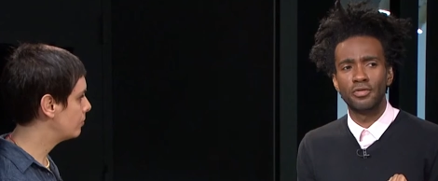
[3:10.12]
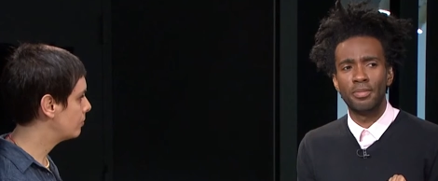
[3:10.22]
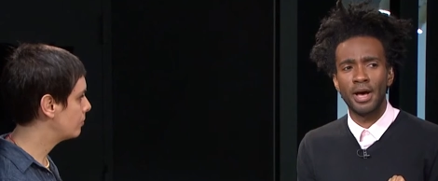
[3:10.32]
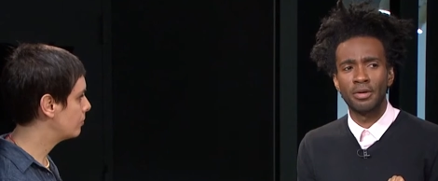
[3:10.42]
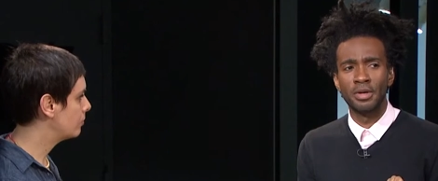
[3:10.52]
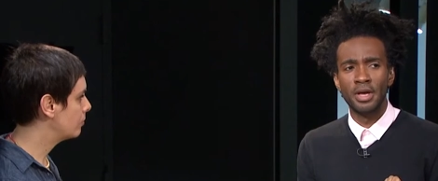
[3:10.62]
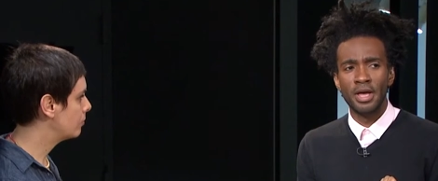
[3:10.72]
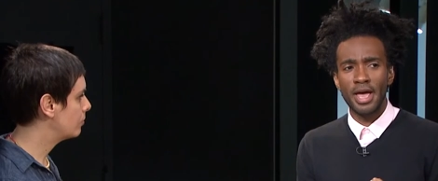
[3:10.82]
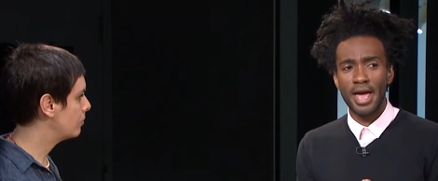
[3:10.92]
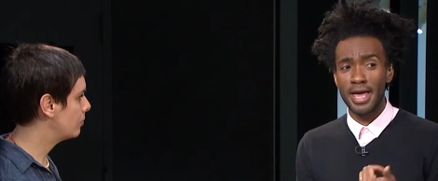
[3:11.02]
Speaker 1: about
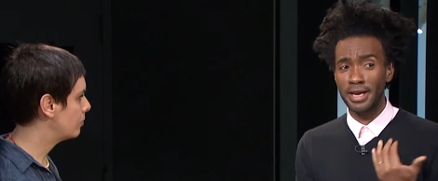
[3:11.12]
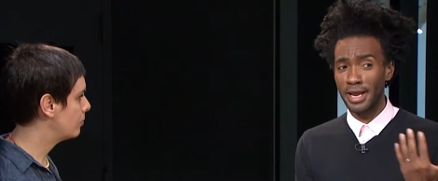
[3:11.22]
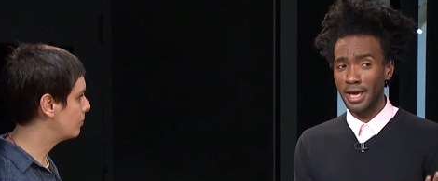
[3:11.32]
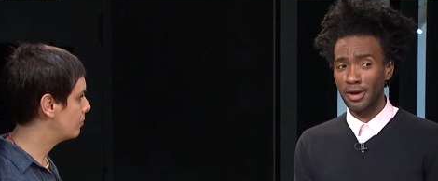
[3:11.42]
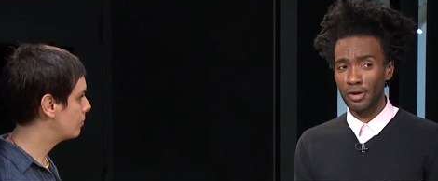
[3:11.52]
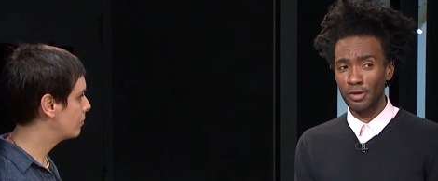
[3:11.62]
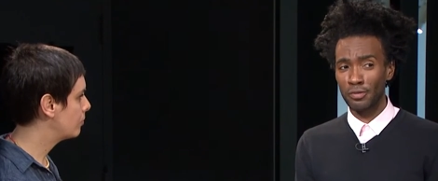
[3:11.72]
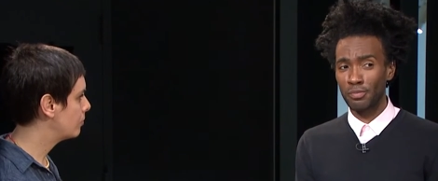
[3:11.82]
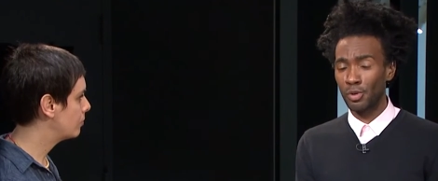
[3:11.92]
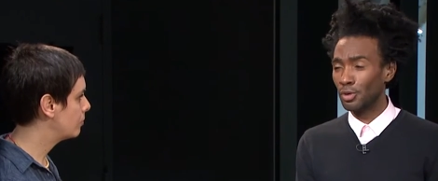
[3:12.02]
an
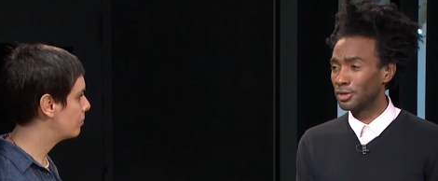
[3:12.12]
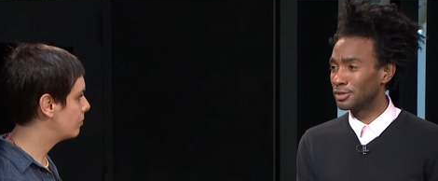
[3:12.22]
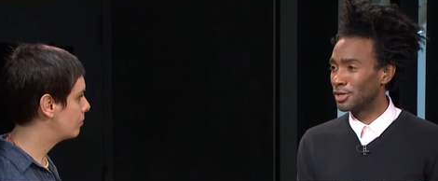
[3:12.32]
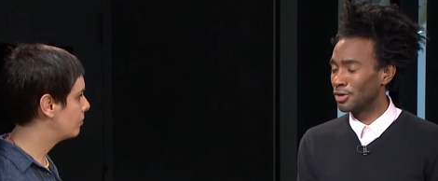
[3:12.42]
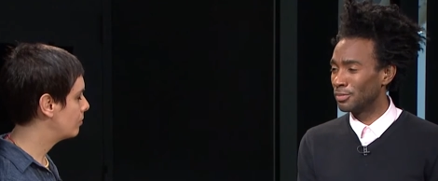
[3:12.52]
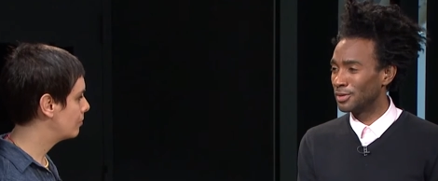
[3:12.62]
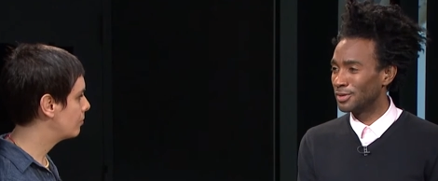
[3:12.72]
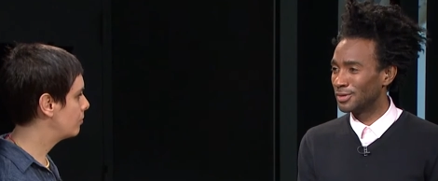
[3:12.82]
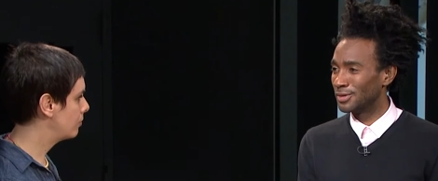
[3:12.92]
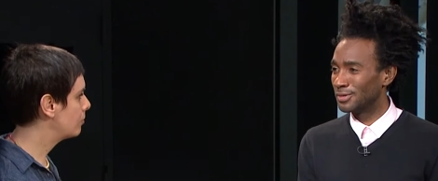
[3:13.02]
airport
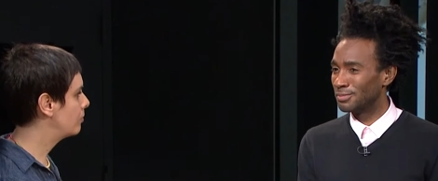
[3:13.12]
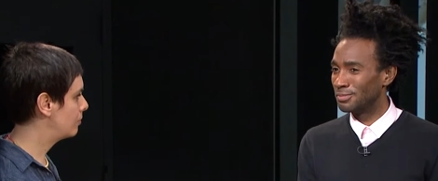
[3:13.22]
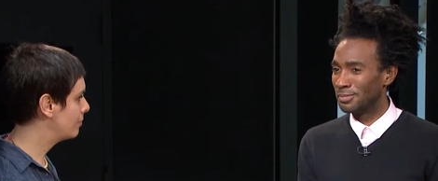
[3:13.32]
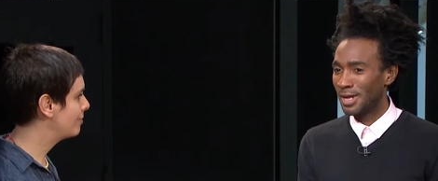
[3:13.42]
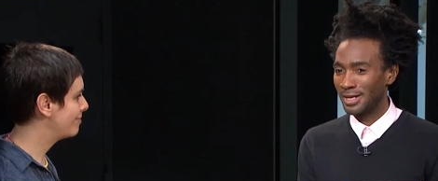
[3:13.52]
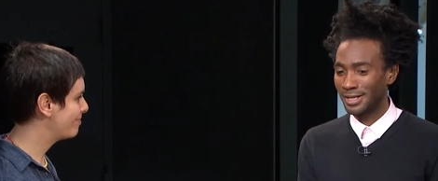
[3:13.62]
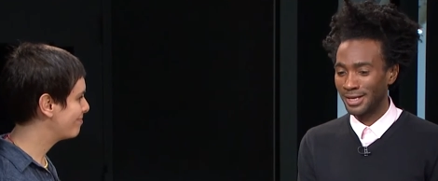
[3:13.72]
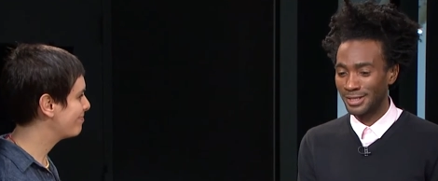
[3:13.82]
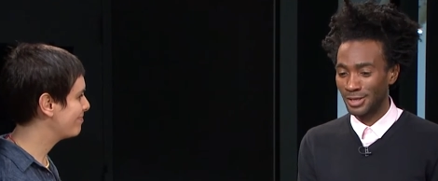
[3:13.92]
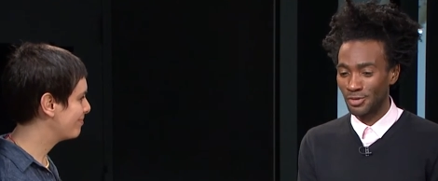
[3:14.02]
terminal, not like
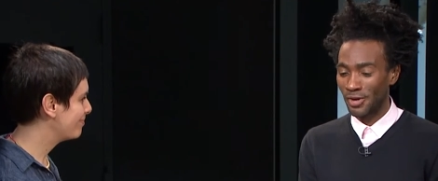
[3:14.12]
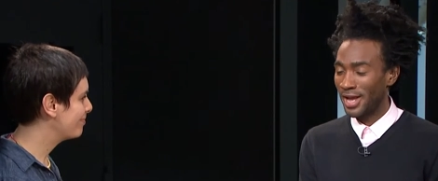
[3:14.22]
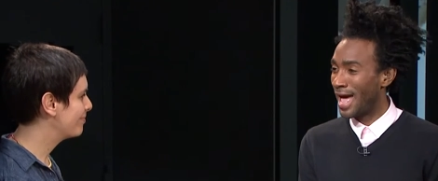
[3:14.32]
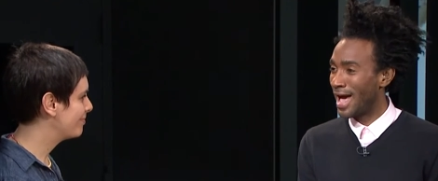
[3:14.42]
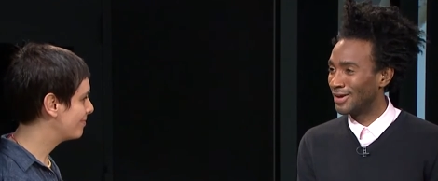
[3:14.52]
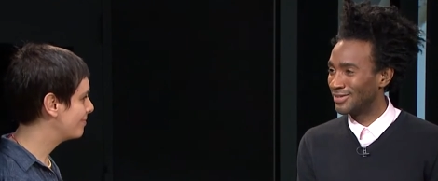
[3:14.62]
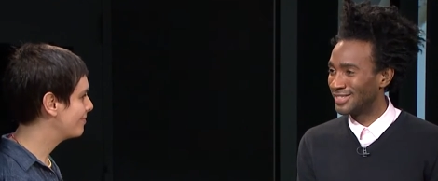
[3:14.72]
the Greyhound